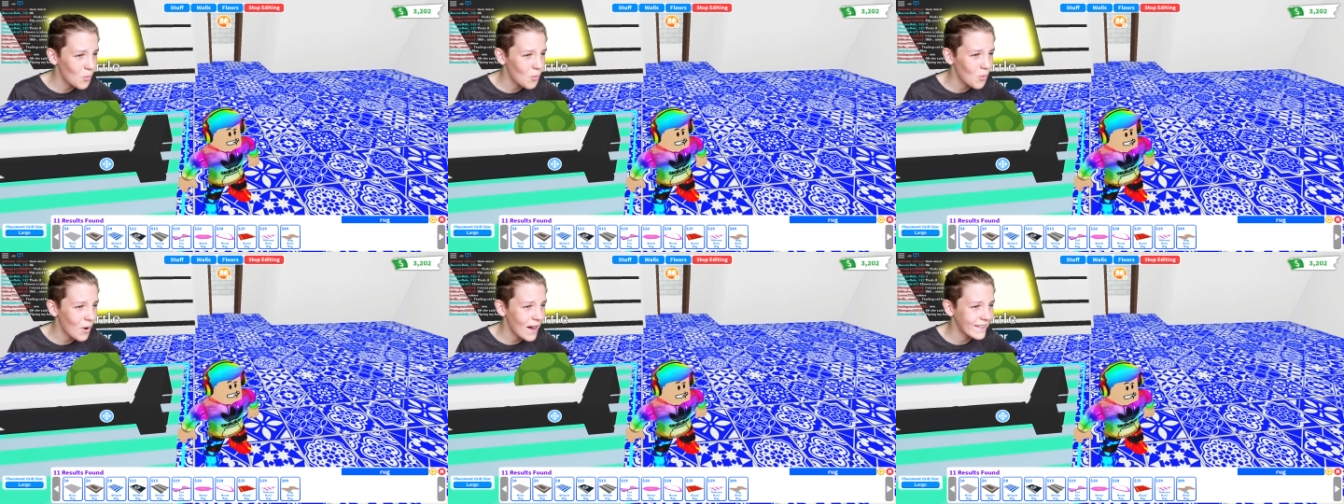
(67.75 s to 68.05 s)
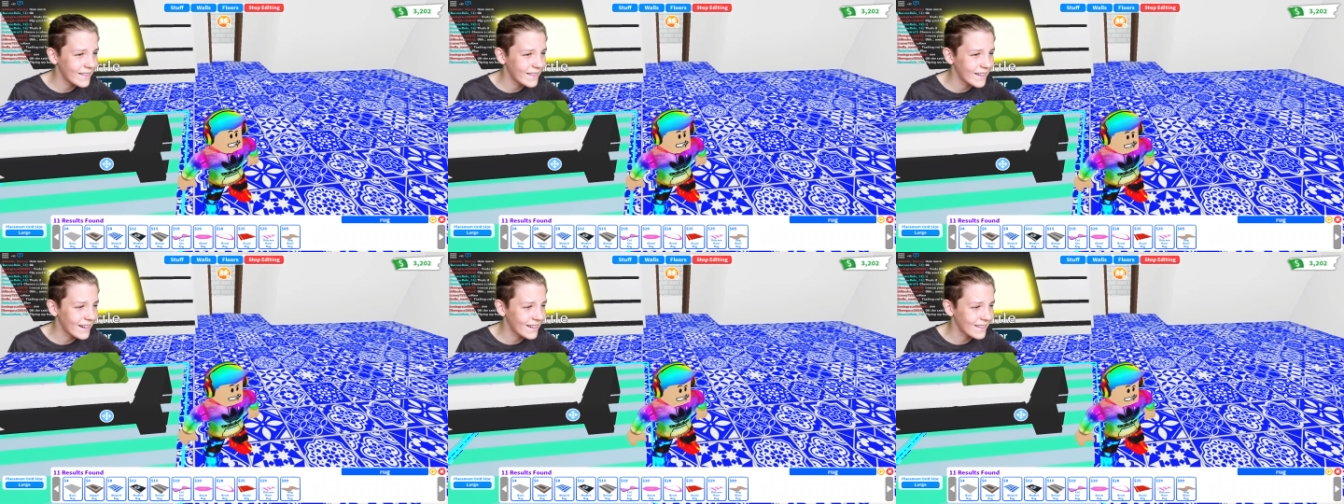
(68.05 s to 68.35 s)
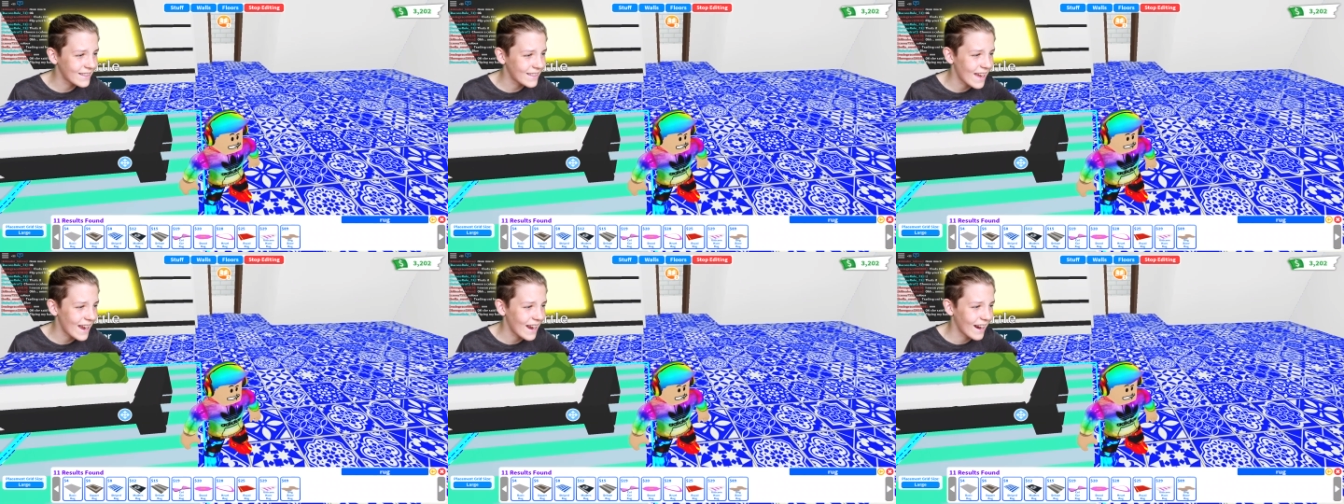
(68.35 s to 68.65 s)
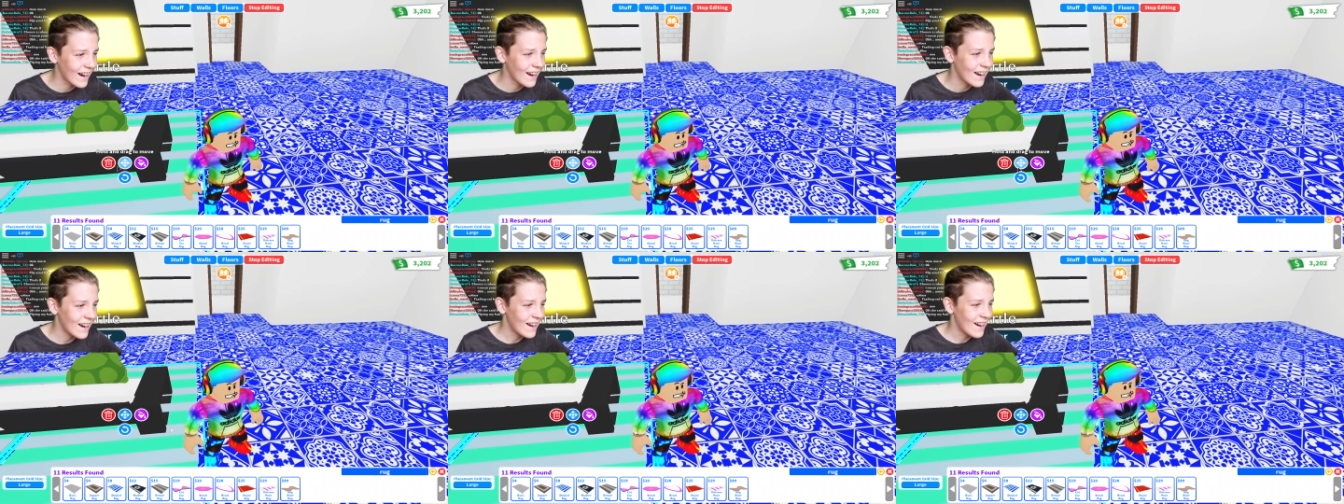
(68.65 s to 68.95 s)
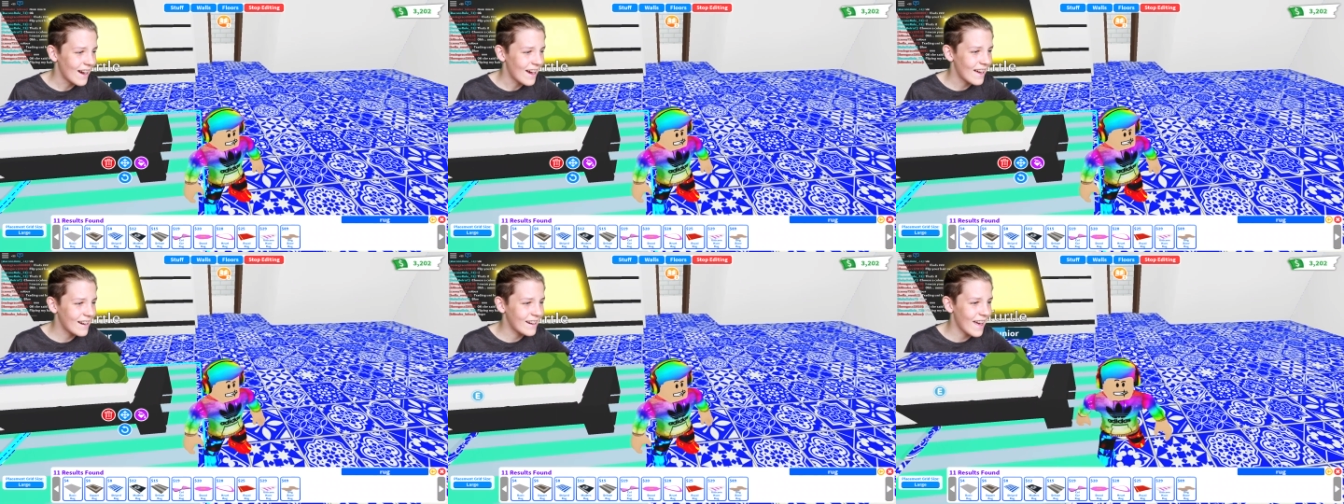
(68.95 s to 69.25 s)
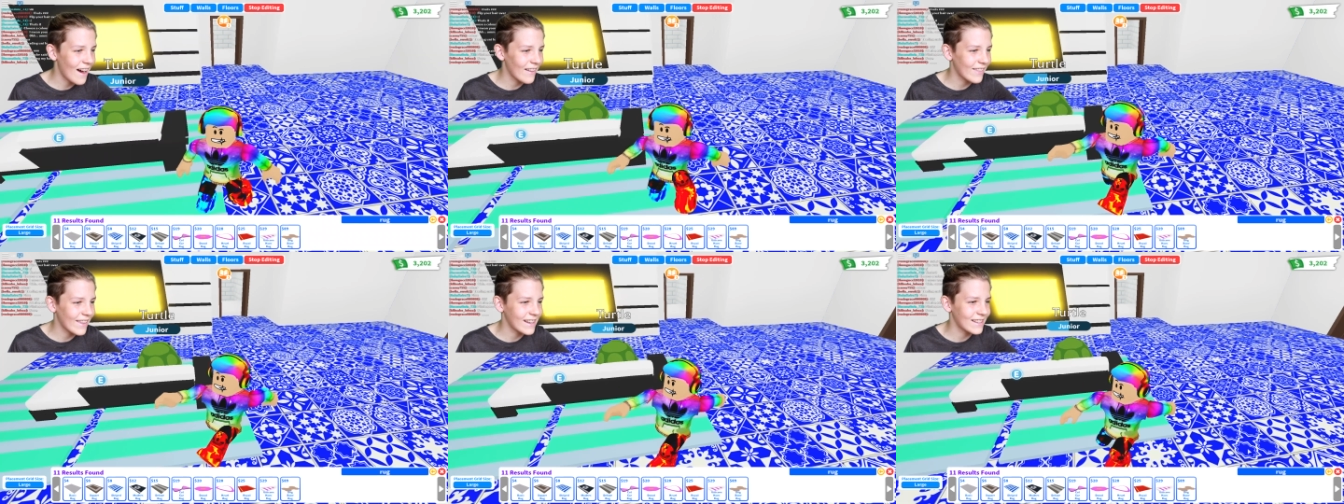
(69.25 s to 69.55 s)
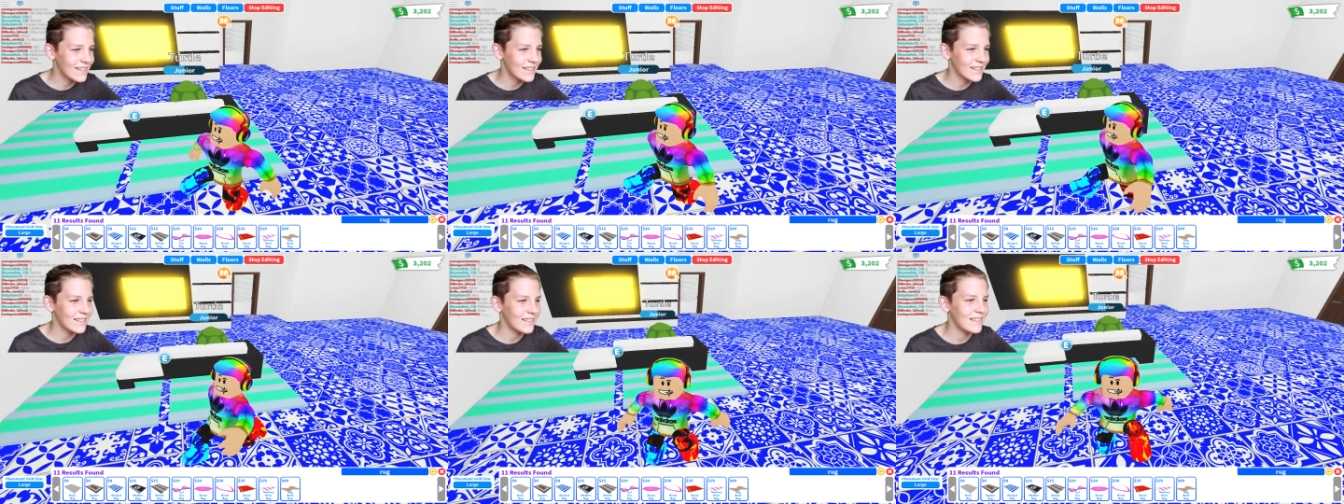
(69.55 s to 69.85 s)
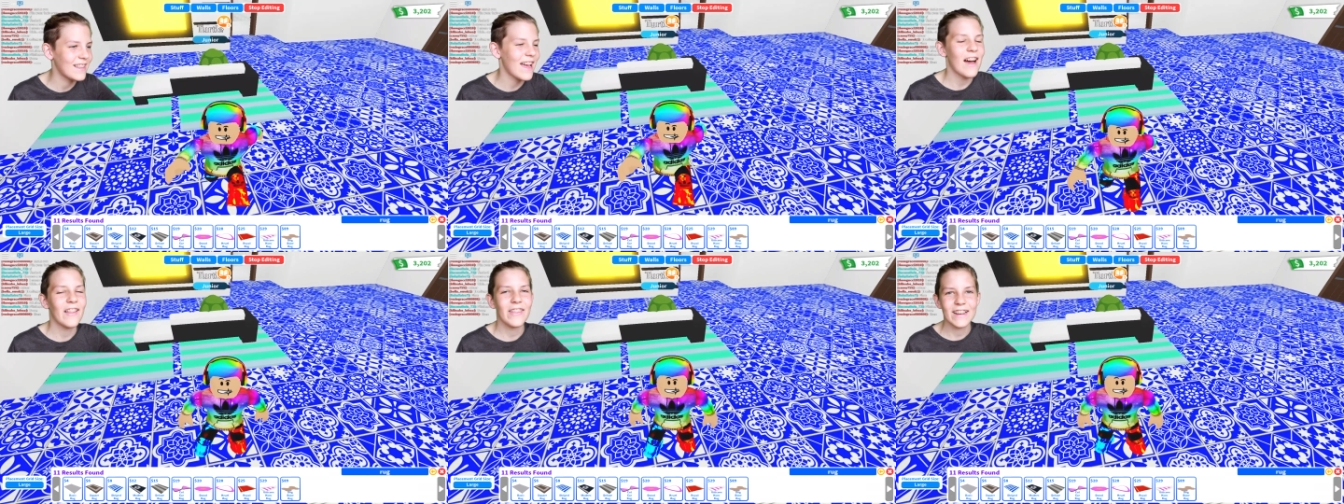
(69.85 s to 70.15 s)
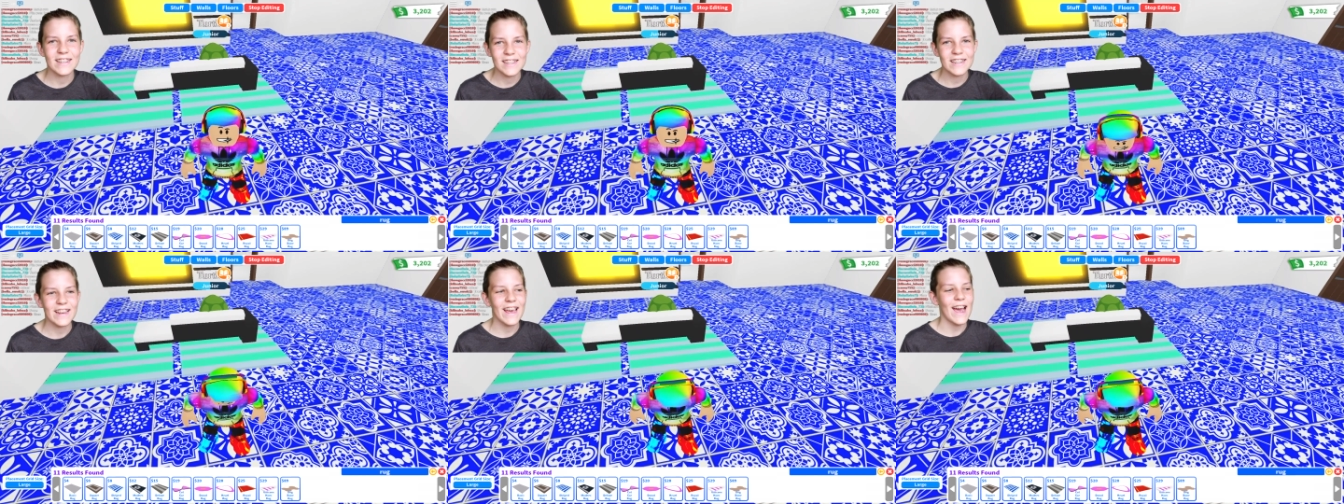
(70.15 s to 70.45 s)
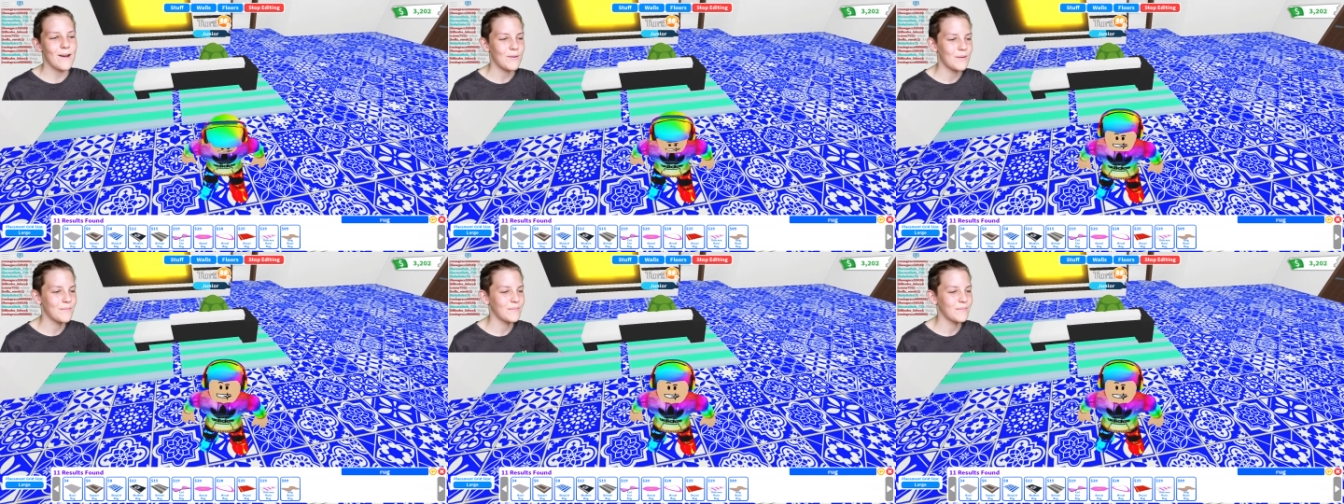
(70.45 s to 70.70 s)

one little thing, and now there's a gap